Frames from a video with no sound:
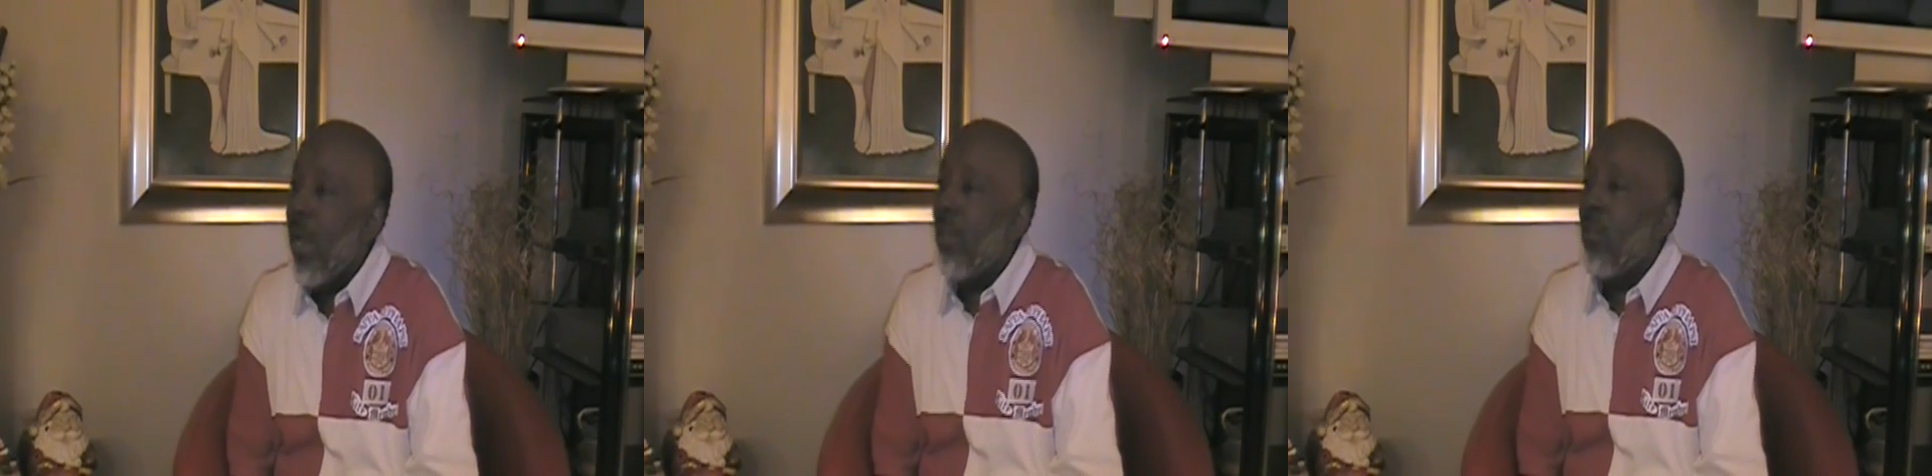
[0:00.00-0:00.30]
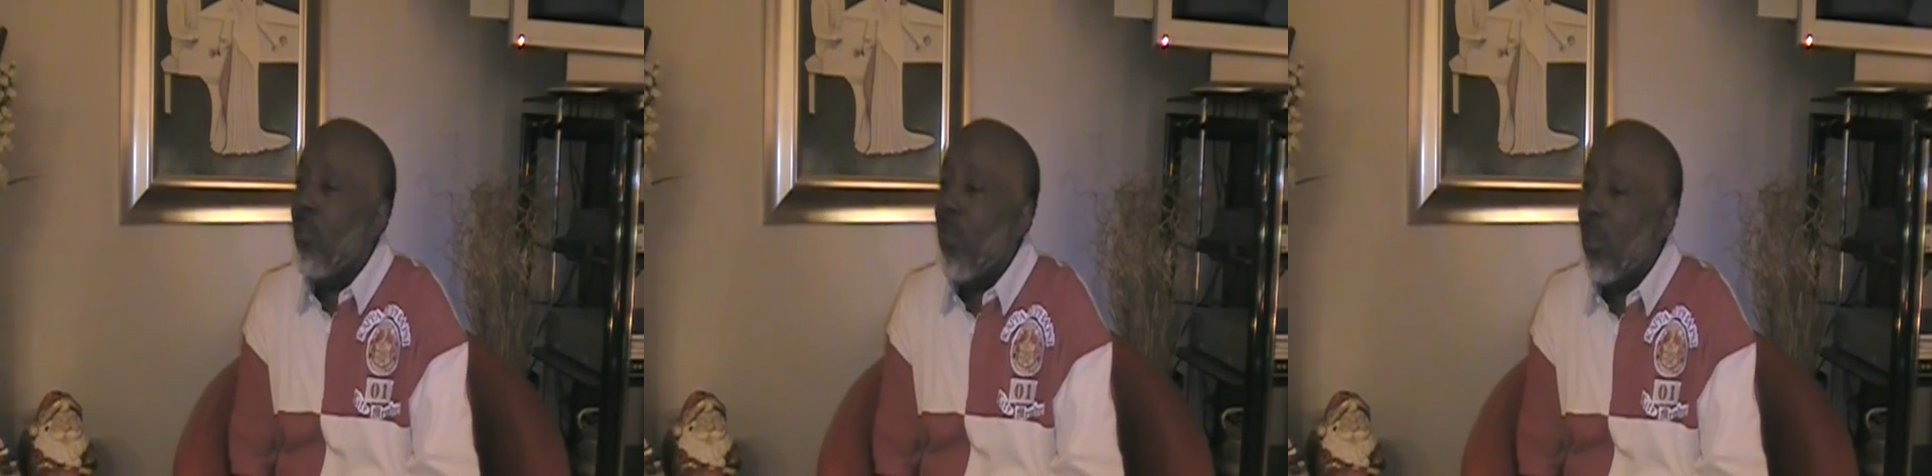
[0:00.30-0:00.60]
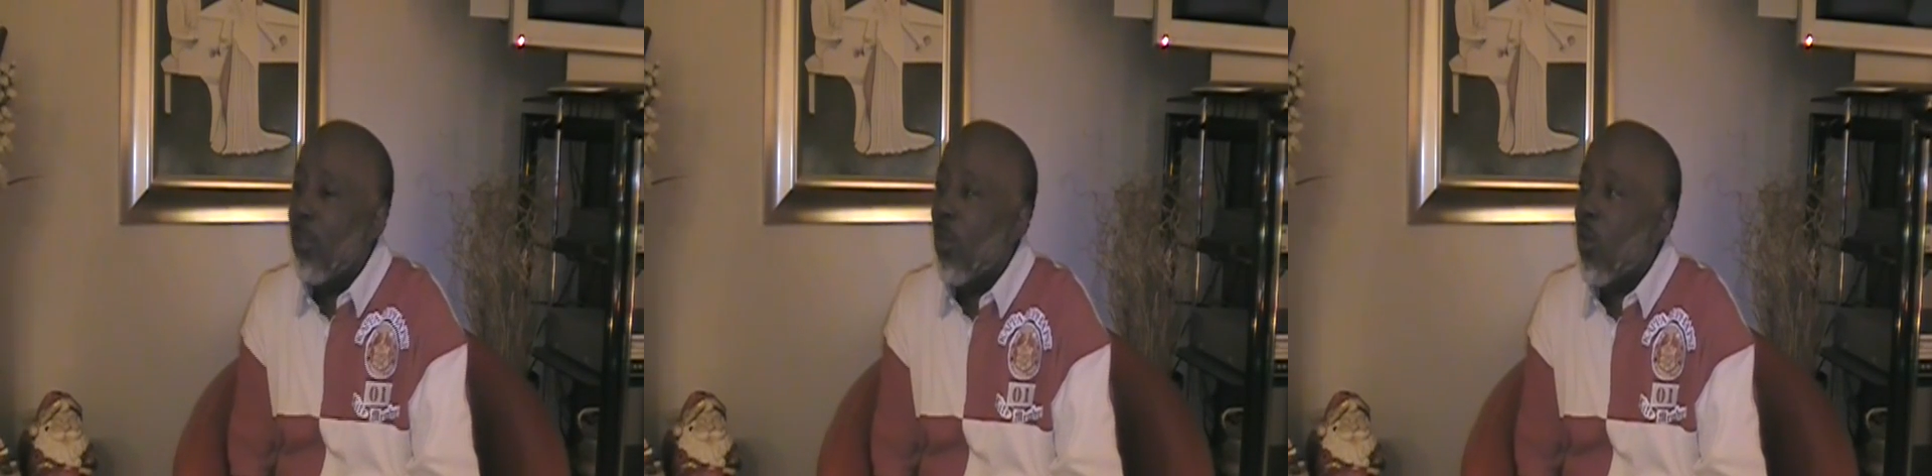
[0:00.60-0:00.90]
We have to
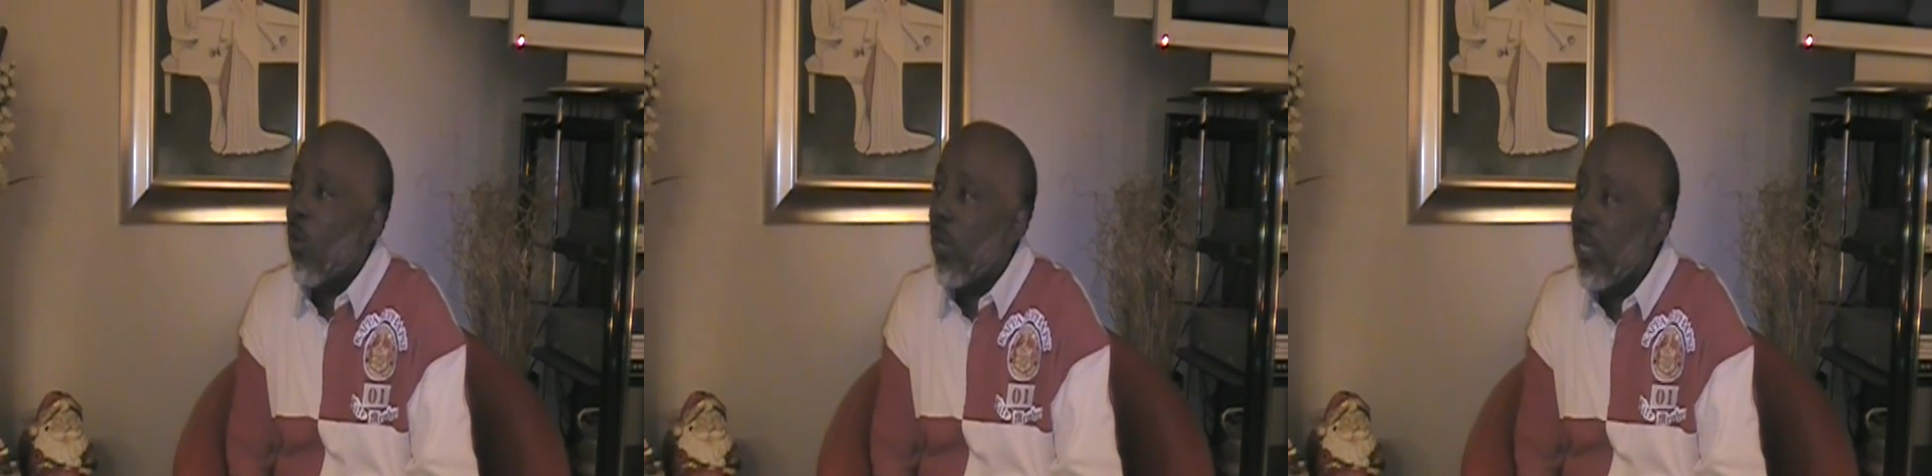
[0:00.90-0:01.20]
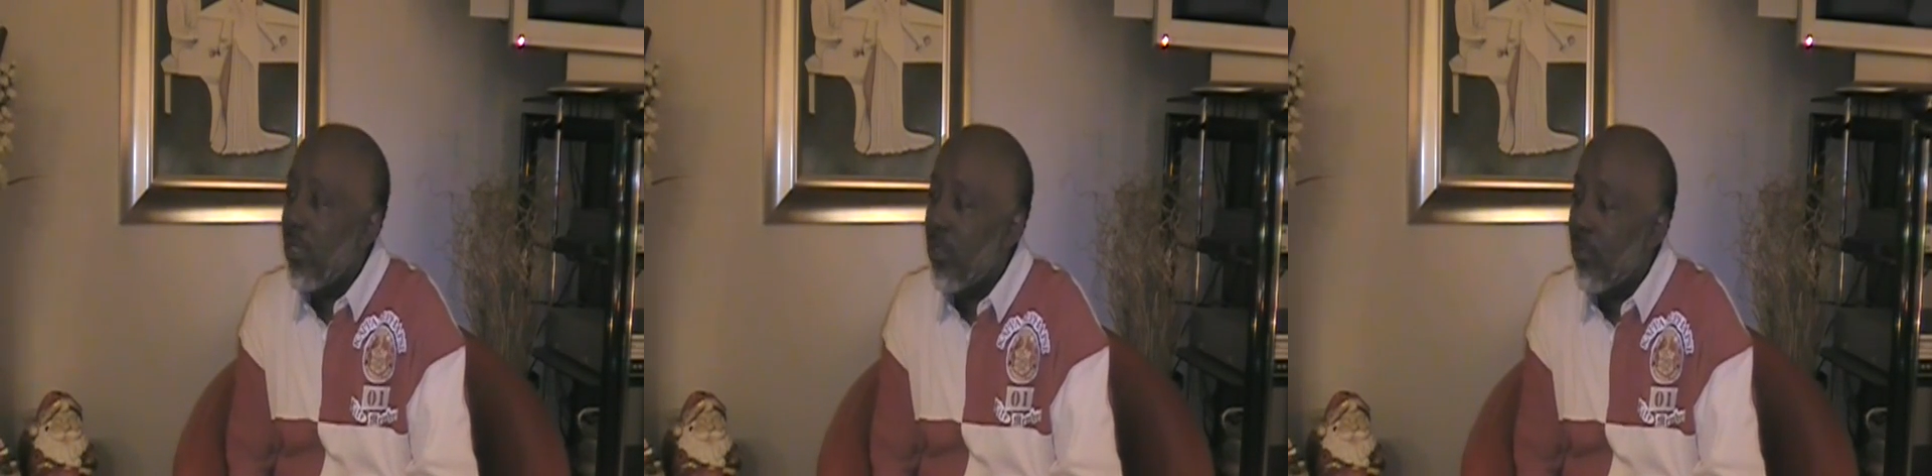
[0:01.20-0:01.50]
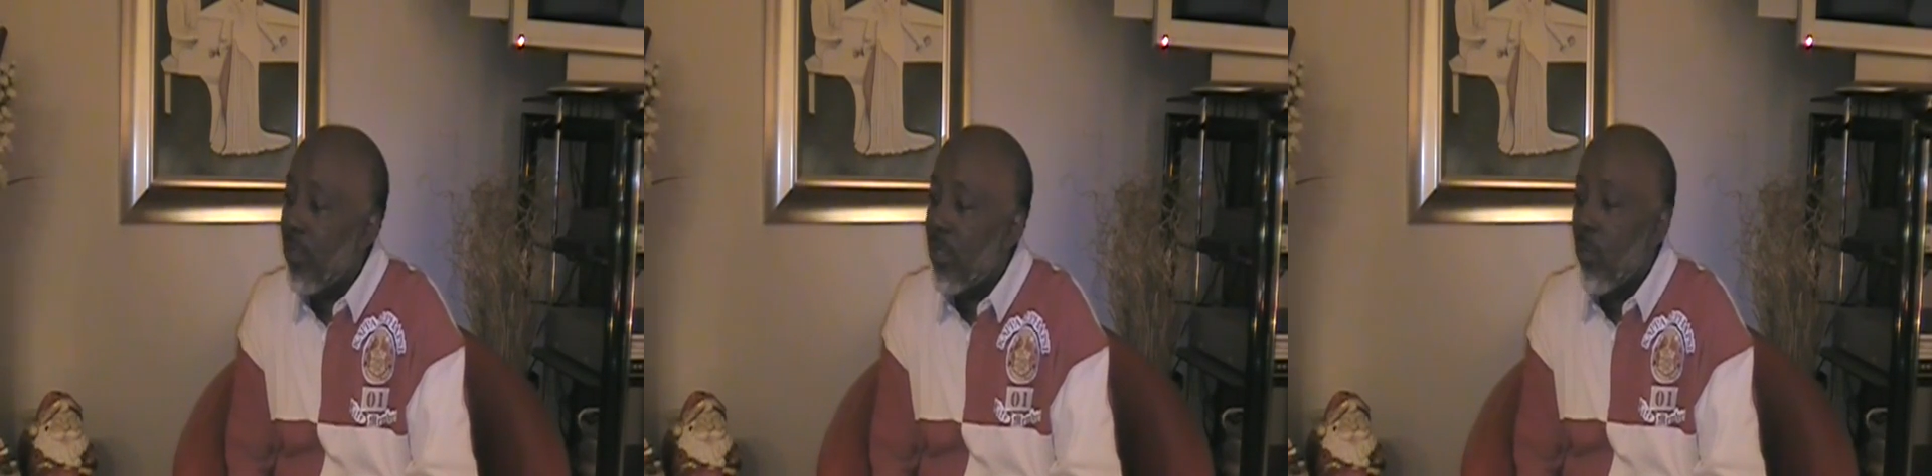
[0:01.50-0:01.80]
develop a cohesiveness